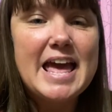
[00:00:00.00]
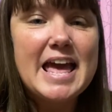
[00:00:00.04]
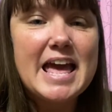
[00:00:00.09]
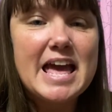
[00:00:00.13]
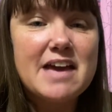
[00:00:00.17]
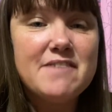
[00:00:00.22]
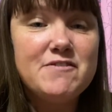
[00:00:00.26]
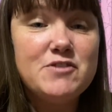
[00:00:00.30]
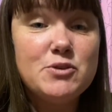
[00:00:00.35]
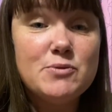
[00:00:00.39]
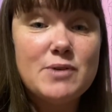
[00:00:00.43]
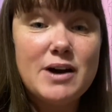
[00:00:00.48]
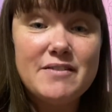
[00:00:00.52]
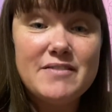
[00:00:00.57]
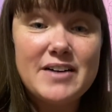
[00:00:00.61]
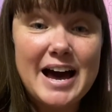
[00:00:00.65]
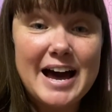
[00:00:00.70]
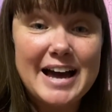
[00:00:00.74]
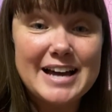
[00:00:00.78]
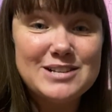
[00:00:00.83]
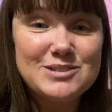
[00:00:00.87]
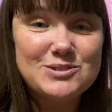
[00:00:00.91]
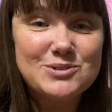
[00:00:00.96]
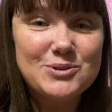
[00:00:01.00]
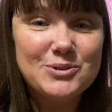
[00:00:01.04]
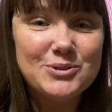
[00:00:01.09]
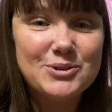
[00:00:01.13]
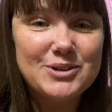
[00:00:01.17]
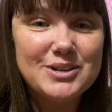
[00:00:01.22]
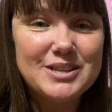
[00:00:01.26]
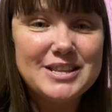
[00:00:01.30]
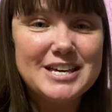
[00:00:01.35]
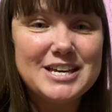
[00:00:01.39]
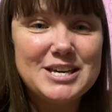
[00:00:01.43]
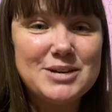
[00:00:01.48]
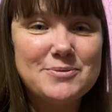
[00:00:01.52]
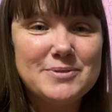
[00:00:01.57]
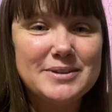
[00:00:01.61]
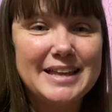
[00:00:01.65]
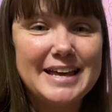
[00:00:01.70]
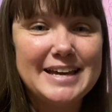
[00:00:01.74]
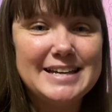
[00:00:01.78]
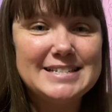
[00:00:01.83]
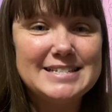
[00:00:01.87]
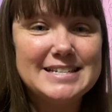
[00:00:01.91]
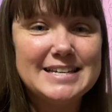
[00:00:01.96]
If you have a high schooler that you would
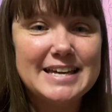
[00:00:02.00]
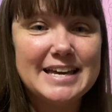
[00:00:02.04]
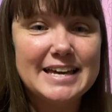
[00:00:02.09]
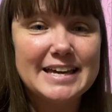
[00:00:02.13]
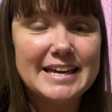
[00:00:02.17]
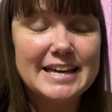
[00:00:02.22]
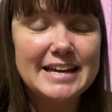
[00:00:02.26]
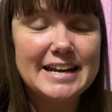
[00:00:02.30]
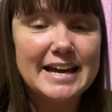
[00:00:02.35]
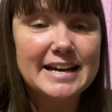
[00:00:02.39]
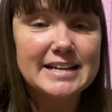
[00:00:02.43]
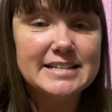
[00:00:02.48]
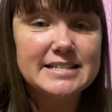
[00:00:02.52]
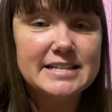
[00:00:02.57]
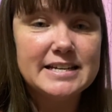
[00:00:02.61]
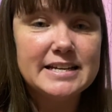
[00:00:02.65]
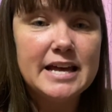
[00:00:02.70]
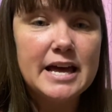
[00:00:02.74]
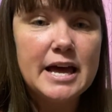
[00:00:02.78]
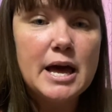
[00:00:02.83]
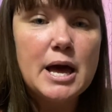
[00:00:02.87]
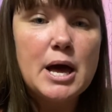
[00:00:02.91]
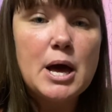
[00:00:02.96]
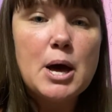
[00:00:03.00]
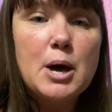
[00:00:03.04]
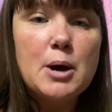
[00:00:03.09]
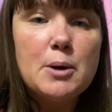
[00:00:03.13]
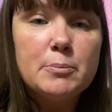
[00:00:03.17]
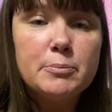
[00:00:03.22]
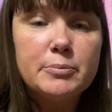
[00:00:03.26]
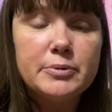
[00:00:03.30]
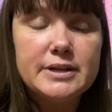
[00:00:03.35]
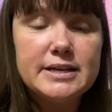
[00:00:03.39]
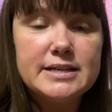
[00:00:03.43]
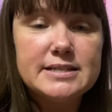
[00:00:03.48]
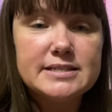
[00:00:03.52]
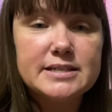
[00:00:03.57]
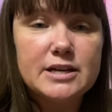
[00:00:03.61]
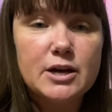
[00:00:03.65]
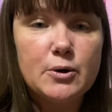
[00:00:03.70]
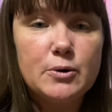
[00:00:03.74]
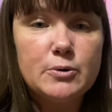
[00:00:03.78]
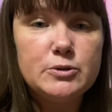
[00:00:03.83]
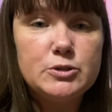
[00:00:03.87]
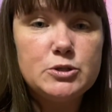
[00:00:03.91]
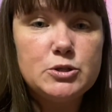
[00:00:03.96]
like to get connected, please
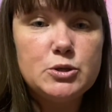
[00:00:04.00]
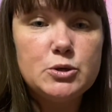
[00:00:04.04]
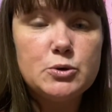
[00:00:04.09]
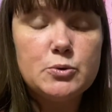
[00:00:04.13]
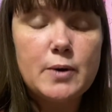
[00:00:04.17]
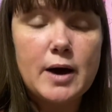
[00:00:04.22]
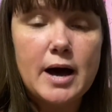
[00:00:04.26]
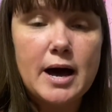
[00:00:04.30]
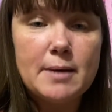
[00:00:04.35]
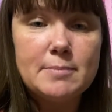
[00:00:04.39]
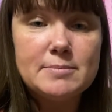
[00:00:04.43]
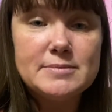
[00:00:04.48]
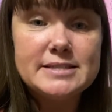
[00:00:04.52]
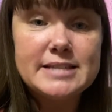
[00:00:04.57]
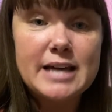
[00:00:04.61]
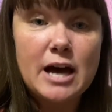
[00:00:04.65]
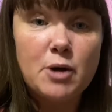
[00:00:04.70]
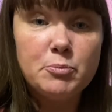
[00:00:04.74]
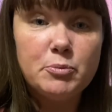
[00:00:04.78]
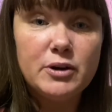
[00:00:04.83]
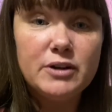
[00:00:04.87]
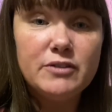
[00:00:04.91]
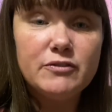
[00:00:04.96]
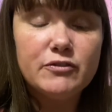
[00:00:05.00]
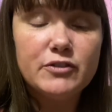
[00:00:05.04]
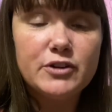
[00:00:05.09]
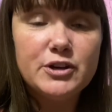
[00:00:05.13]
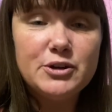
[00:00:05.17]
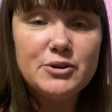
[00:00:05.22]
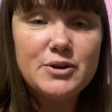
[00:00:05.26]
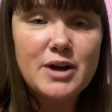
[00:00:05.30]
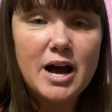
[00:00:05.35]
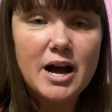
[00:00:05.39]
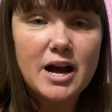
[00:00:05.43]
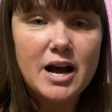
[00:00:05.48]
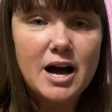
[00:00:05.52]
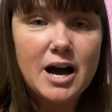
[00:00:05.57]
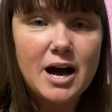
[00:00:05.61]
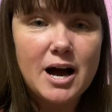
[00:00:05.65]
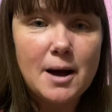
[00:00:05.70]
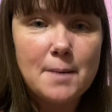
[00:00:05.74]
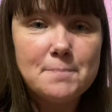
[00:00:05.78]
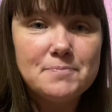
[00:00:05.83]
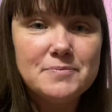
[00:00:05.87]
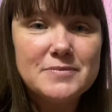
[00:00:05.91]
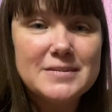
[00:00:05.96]
go to um, southpoint four u dot
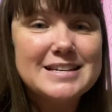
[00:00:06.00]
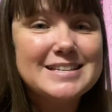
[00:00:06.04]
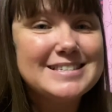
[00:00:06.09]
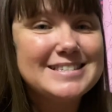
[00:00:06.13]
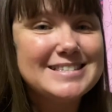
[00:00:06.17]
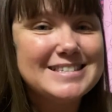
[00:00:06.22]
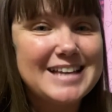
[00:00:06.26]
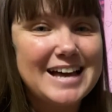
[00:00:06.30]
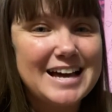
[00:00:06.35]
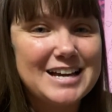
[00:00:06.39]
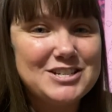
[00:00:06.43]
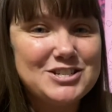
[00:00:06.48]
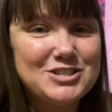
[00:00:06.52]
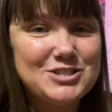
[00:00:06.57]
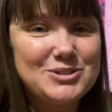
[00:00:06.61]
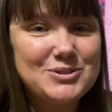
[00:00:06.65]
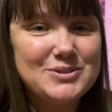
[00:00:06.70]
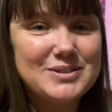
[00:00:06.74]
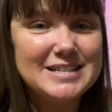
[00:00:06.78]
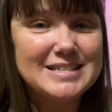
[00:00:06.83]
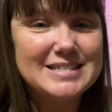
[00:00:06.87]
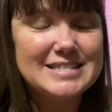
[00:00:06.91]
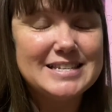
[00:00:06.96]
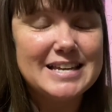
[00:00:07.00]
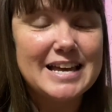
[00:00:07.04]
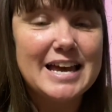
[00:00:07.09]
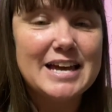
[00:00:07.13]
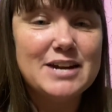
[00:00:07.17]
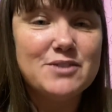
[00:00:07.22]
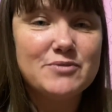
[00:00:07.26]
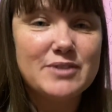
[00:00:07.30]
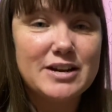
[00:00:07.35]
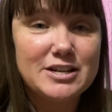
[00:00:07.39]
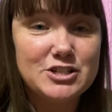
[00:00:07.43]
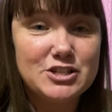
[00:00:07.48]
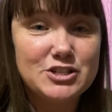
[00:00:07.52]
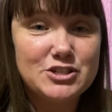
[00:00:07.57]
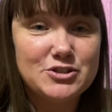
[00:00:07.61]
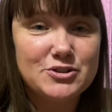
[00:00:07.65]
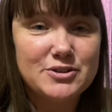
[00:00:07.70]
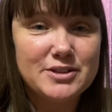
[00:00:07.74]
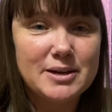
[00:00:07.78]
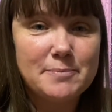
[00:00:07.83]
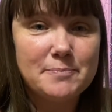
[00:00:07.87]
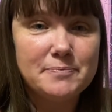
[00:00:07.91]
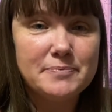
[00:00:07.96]
com slash students and register
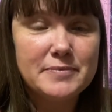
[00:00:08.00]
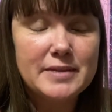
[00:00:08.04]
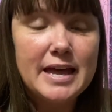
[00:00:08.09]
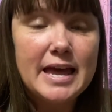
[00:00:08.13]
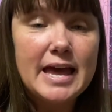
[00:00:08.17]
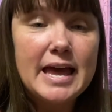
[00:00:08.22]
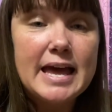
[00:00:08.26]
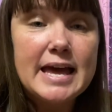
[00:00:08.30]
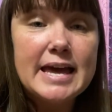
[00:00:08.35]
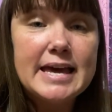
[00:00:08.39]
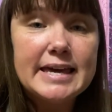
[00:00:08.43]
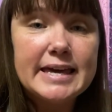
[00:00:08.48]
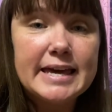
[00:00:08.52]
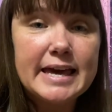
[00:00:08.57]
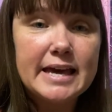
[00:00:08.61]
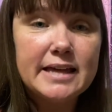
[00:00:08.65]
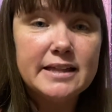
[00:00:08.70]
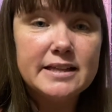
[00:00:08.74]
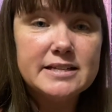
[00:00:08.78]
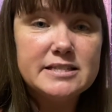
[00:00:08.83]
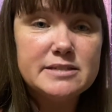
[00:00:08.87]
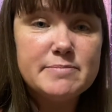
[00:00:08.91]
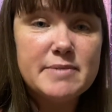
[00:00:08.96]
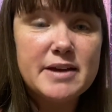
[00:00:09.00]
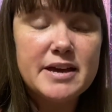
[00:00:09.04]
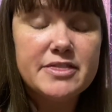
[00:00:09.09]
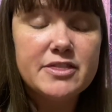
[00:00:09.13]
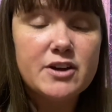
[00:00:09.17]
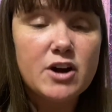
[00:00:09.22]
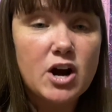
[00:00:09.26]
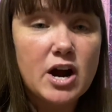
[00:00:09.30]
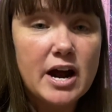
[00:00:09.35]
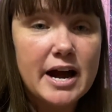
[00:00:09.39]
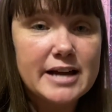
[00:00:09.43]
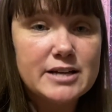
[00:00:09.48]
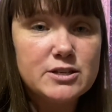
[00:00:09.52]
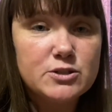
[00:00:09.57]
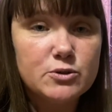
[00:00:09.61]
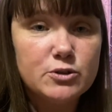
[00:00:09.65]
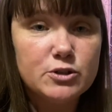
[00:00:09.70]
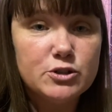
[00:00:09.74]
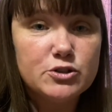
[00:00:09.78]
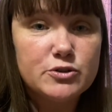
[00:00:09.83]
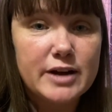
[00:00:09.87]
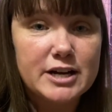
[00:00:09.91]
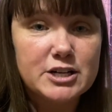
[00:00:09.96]
them. Kayla Smith, our high
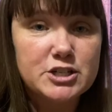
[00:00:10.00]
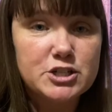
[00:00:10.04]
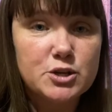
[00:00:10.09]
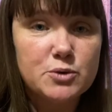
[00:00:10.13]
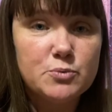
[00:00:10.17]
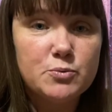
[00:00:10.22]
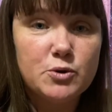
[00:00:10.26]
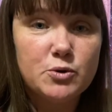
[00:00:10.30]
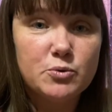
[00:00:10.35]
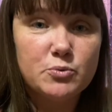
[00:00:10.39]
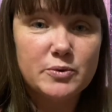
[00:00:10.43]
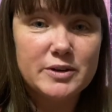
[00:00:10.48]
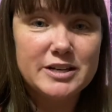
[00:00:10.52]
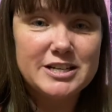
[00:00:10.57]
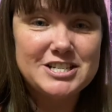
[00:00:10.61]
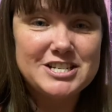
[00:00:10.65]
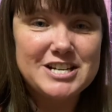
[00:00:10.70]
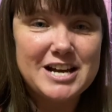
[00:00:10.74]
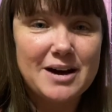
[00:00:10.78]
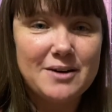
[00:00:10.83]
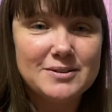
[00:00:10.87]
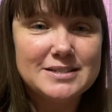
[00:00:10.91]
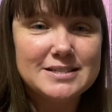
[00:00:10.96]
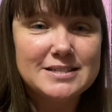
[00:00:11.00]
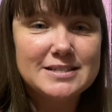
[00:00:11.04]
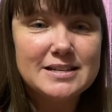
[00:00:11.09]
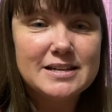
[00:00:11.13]
school director, will reach out.